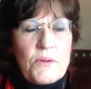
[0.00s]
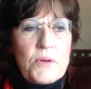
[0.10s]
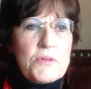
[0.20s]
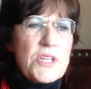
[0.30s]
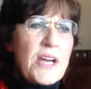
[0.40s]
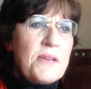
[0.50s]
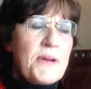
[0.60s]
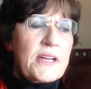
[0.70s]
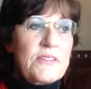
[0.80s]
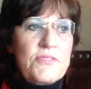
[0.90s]
We were talking
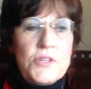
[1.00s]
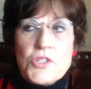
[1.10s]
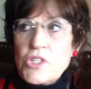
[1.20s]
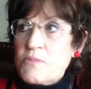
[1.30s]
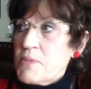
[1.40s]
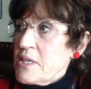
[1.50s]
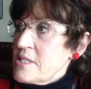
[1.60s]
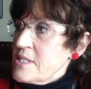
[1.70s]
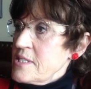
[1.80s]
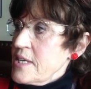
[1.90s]
about confusion because
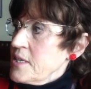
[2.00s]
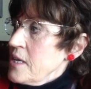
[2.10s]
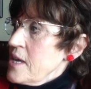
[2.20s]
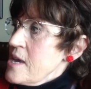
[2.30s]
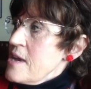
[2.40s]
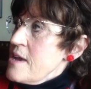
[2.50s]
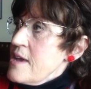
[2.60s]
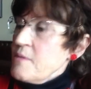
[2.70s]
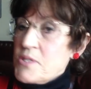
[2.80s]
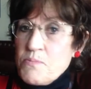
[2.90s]
he said
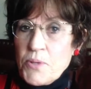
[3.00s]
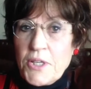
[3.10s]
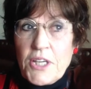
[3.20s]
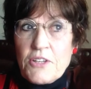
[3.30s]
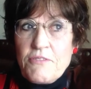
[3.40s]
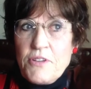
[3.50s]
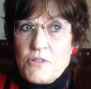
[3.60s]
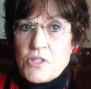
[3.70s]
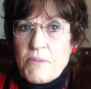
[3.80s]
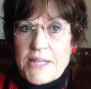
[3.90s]
he was pretty
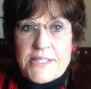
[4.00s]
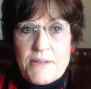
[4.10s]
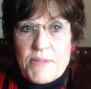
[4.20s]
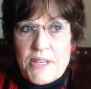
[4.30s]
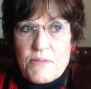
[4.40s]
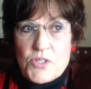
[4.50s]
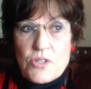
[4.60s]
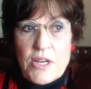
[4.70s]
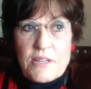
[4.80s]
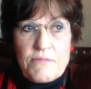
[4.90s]
confused about something he was
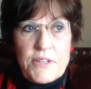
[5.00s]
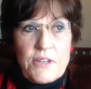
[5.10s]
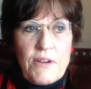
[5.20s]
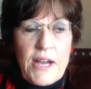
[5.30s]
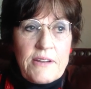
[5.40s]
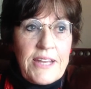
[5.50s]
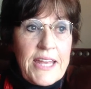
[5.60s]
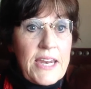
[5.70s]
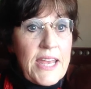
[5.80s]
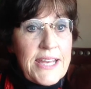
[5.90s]
trying to figure out.
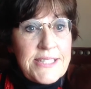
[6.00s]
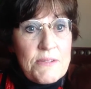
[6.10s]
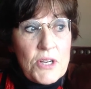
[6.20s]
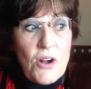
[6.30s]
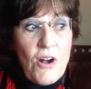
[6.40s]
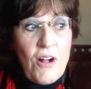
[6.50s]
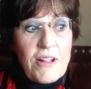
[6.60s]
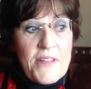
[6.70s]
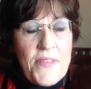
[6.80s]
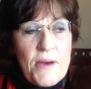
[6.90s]
And as I recall,
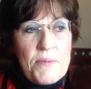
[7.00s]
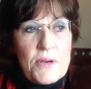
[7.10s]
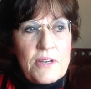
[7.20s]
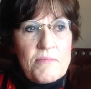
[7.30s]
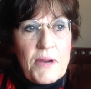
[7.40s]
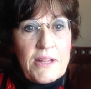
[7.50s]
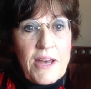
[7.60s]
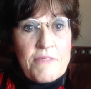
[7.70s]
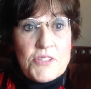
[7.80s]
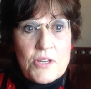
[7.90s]
at that period of my
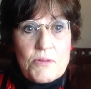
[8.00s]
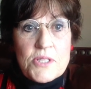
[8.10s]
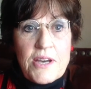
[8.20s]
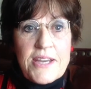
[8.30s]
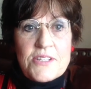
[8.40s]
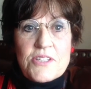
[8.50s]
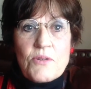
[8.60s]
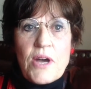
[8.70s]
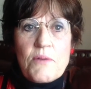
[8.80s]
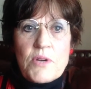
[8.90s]
life, so was I.
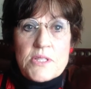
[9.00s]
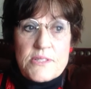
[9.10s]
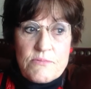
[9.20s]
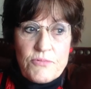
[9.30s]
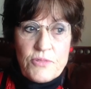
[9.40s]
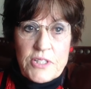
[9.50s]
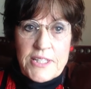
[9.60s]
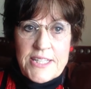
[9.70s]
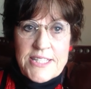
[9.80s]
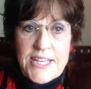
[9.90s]
So I was
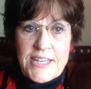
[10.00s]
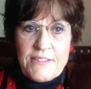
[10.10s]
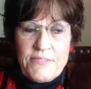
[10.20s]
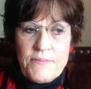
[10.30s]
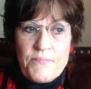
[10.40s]
really attentive.